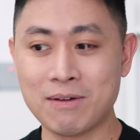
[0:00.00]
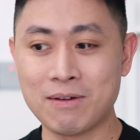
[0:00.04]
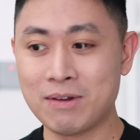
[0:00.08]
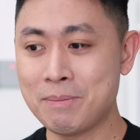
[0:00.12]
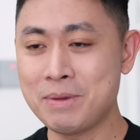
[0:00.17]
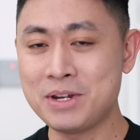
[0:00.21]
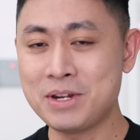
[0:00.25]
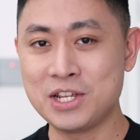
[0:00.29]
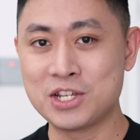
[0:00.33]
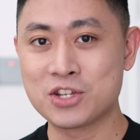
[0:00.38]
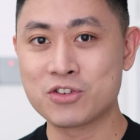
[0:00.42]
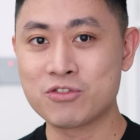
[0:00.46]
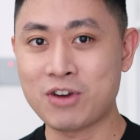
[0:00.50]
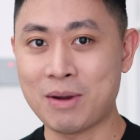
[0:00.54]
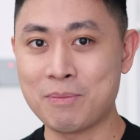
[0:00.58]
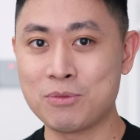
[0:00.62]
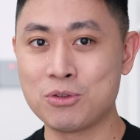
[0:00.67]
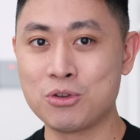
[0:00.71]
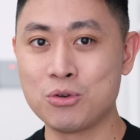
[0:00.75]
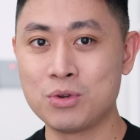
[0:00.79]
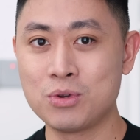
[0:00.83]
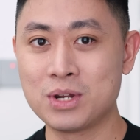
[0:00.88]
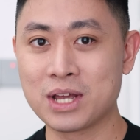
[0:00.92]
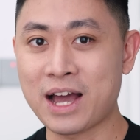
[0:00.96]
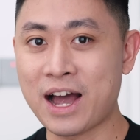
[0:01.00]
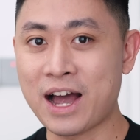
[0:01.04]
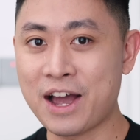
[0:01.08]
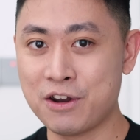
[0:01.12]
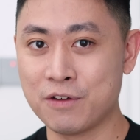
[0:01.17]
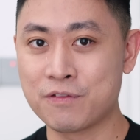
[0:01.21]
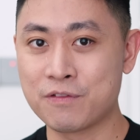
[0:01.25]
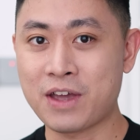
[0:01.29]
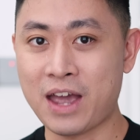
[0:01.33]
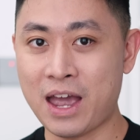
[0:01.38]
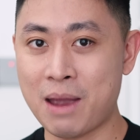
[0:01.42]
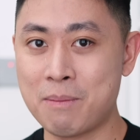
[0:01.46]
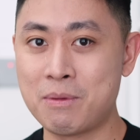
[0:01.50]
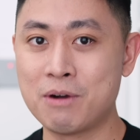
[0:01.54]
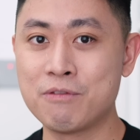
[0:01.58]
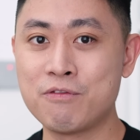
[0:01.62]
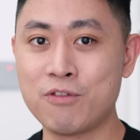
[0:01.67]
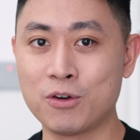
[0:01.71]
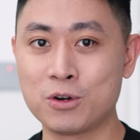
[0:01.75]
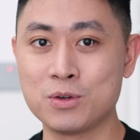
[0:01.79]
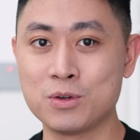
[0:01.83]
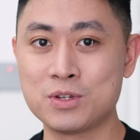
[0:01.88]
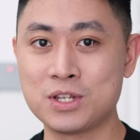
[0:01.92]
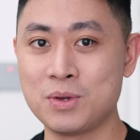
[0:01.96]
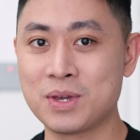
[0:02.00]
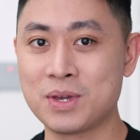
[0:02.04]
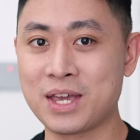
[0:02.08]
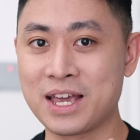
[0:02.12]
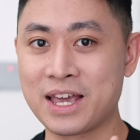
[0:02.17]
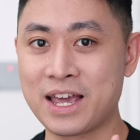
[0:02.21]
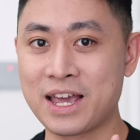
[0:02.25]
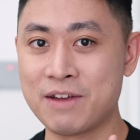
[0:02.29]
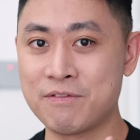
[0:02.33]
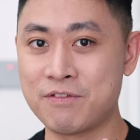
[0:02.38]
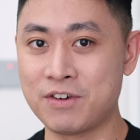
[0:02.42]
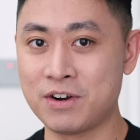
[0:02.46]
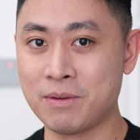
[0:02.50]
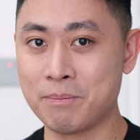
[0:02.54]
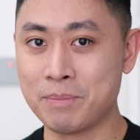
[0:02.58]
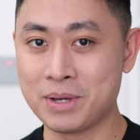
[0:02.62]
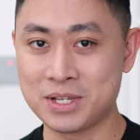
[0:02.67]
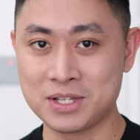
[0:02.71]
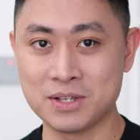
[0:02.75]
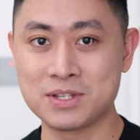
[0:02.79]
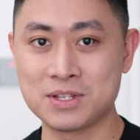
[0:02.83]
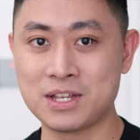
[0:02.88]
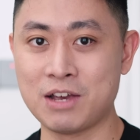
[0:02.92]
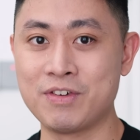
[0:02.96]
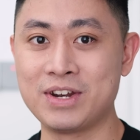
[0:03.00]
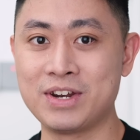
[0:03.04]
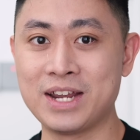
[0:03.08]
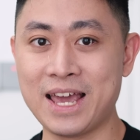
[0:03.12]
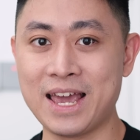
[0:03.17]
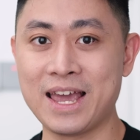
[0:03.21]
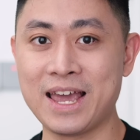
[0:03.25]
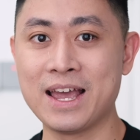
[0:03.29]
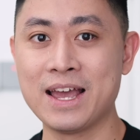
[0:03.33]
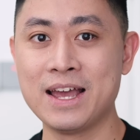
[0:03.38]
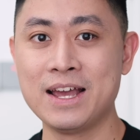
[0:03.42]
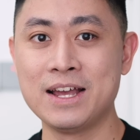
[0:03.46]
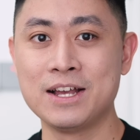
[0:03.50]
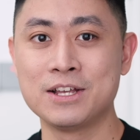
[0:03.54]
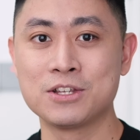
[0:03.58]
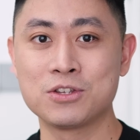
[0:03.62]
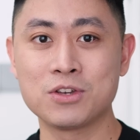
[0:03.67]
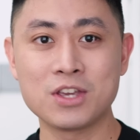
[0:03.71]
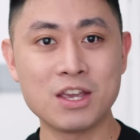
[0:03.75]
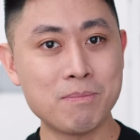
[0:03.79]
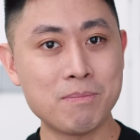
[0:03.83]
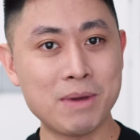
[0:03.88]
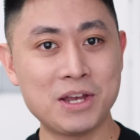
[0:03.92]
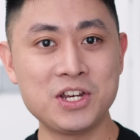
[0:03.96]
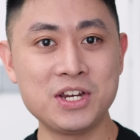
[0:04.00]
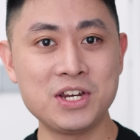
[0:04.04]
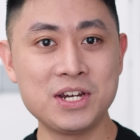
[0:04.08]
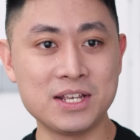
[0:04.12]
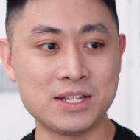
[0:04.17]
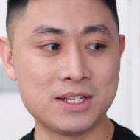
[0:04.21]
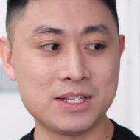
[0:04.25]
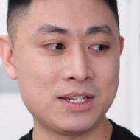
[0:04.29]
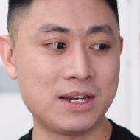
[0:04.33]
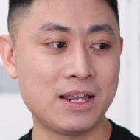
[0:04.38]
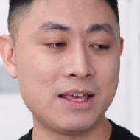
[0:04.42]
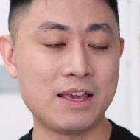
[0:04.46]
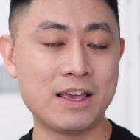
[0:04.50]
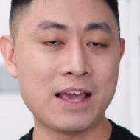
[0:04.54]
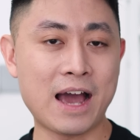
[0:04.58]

let me describe to you the kind of camera photos that you can get from the Pixel 7a. So imagine this, the